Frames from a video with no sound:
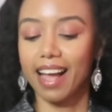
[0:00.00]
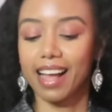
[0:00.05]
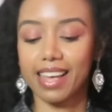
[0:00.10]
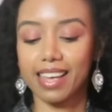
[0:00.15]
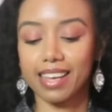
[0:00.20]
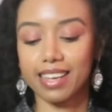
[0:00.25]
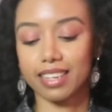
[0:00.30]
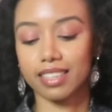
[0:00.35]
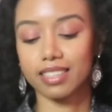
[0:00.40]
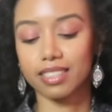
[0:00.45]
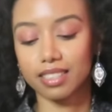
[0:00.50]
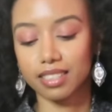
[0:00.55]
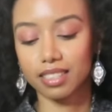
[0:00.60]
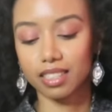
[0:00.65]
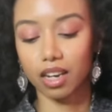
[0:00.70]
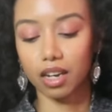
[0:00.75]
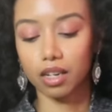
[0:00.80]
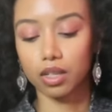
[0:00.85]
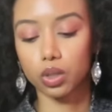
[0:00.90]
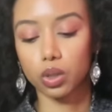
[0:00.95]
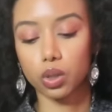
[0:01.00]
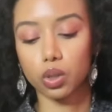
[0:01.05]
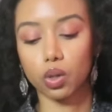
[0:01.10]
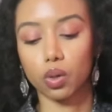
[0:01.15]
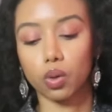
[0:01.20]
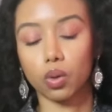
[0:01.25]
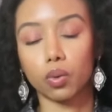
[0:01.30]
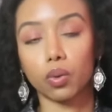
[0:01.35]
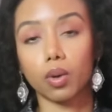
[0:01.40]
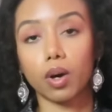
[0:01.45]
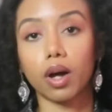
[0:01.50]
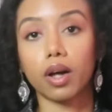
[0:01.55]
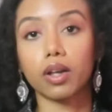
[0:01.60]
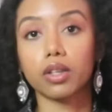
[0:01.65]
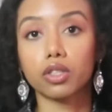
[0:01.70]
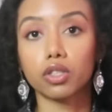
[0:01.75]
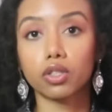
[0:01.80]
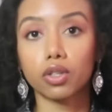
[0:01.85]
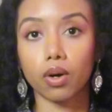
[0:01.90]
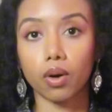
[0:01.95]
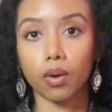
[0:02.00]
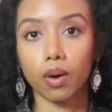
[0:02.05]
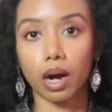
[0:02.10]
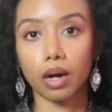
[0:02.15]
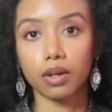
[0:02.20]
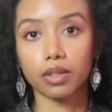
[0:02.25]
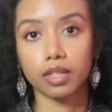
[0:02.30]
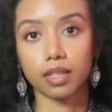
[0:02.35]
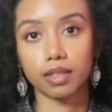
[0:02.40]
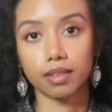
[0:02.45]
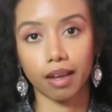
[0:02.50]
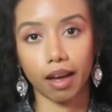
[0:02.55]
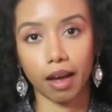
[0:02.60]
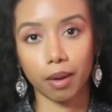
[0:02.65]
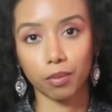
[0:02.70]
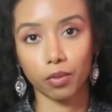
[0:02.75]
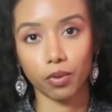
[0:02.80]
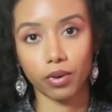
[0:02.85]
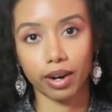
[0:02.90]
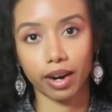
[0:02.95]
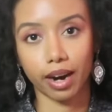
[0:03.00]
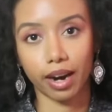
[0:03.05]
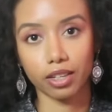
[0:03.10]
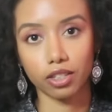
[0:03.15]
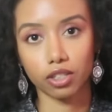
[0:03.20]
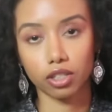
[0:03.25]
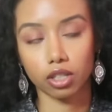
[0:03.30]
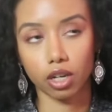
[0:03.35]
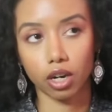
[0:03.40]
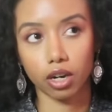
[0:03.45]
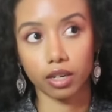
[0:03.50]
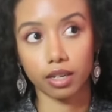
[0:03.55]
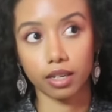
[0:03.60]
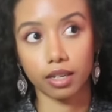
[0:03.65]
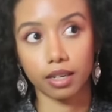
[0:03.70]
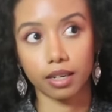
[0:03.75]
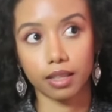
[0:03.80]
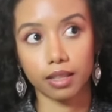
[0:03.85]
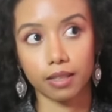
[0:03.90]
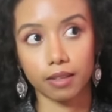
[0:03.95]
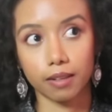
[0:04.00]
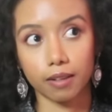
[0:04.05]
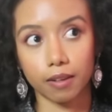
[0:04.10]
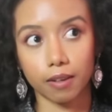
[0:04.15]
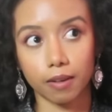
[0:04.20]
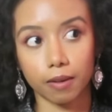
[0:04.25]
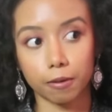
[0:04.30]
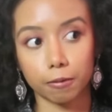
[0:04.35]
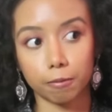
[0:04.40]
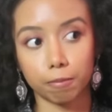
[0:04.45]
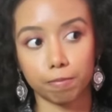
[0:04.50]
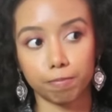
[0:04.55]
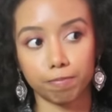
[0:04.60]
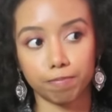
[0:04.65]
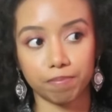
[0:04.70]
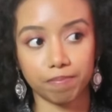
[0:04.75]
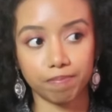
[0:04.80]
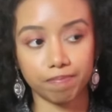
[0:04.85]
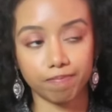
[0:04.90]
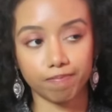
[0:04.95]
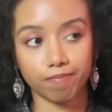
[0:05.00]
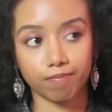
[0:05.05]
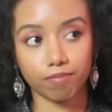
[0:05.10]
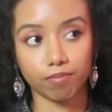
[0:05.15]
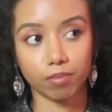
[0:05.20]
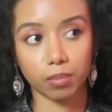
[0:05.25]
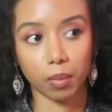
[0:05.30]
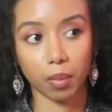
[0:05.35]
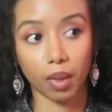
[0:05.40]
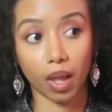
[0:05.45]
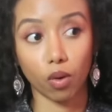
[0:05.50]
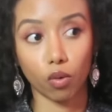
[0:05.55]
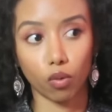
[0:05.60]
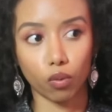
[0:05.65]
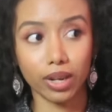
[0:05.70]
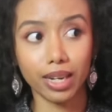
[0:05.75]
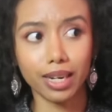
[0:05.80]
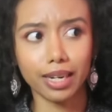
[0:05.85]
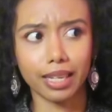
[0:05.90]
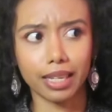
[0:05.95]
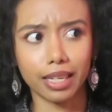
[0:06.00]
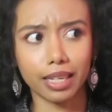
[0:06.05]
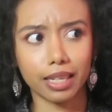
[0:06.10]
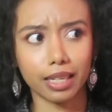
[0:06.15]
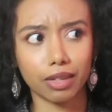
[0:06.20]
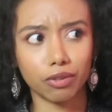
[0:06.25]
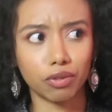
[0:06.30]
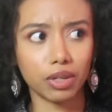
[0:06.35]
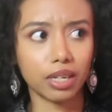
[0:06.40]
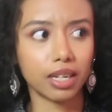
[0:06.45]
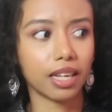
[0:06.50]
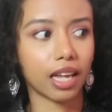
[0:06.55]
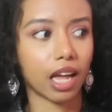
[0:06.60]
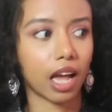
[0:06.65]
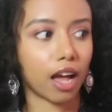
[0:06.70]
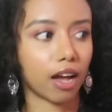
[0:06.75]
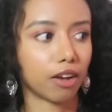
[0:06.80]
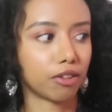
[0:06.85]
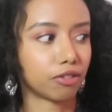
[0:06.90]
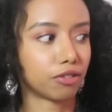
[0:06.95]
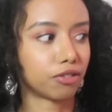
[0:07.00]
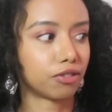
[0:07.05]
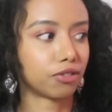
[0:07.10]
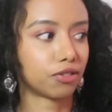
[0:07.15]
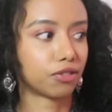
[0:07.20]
and also throughout the time where I started um, really really have